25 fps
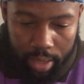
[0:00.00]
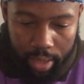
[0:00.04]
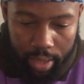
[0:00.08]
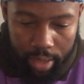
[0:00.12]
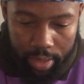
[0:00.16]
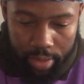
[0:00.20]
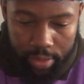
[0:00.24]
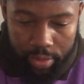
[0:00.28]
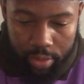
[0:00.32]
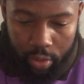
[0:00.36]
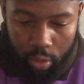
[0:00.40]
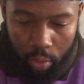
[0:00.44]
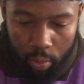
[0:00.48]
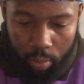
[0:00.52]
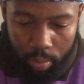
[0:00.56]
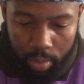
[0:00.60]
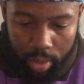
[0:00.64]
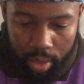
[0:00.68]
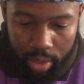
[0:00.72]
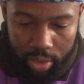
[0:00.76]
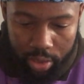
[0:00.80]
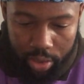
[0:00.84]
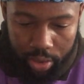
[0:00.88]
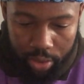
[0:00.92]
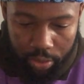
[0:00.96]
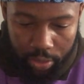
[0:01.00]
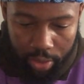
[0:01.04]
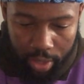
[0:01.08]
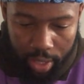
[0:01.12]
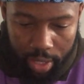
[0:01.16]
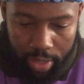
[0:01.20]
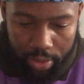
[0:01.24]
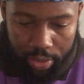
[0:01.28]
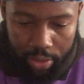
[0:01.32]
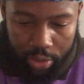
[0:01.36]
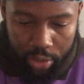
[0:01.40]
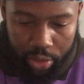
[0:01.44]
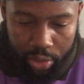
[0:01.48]
and so much
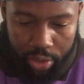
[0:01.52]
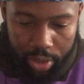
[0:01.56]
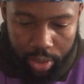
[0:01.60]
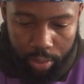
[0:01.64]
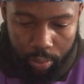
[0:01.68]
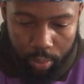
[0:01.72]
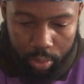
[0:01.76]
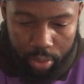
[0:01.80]
that the ship